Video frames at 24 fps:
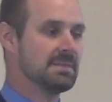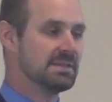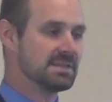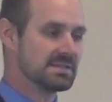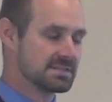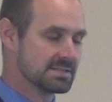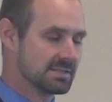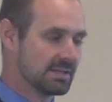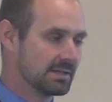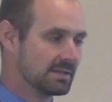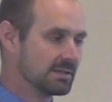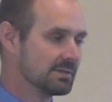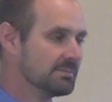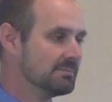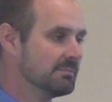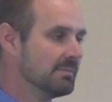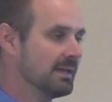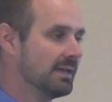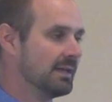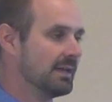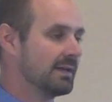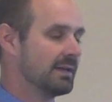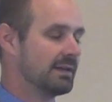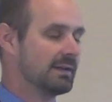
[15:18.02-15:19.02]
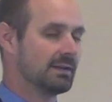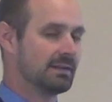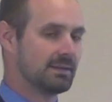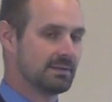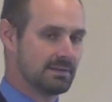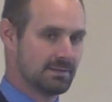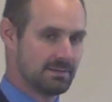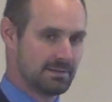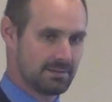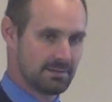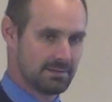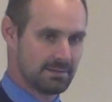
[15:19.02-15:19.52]
The Son of
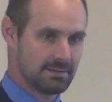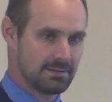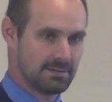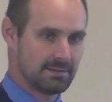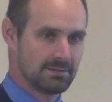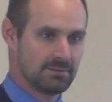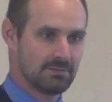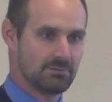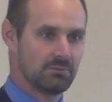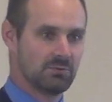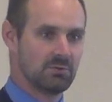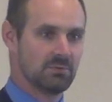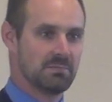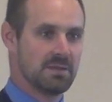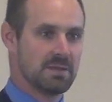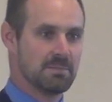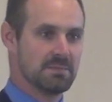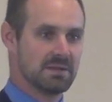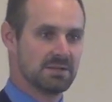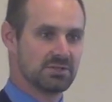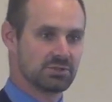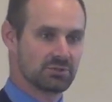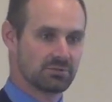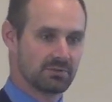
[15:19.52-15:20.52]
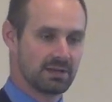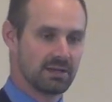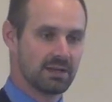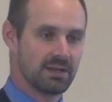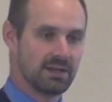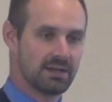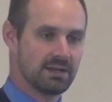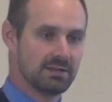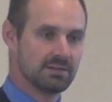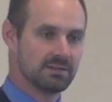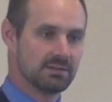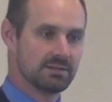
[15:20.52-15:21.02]
Man will be
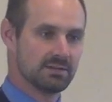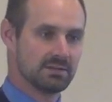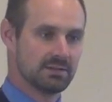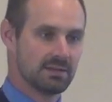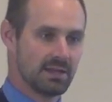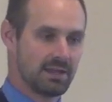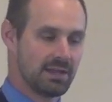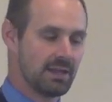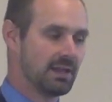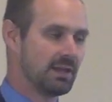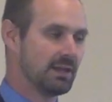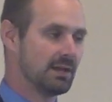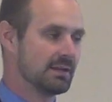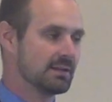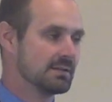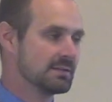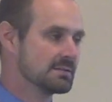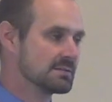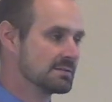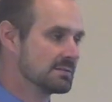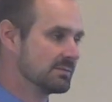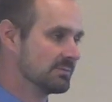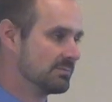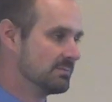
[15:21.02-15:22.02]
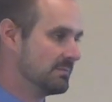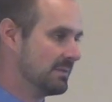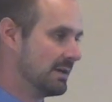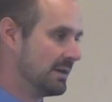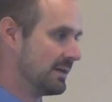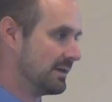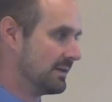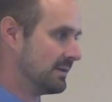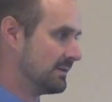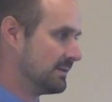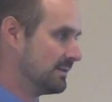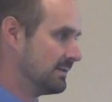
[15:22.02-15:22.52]
betrayed into the hands of
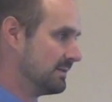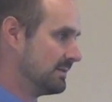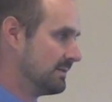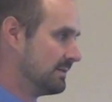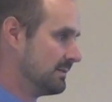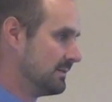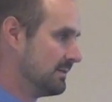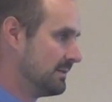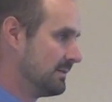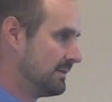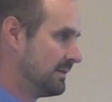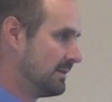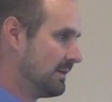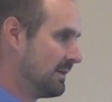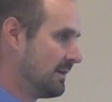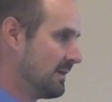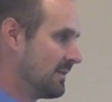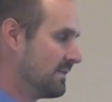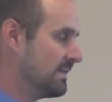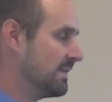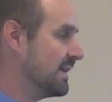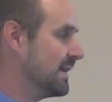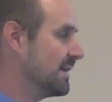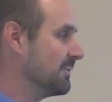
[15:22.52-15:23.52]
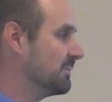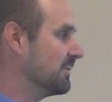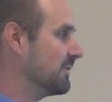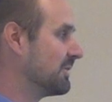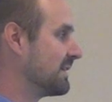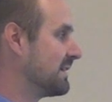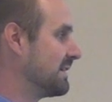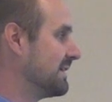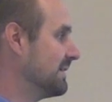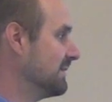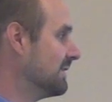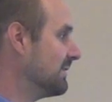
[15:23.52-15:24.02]
men. They
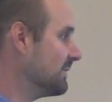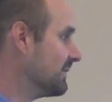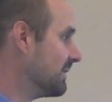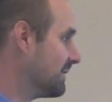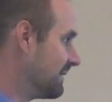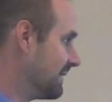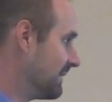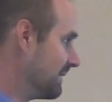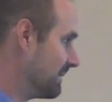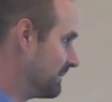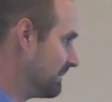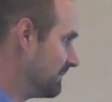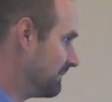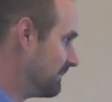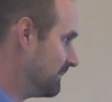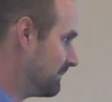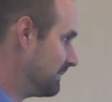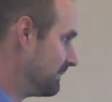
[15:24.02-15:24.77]
will kill him.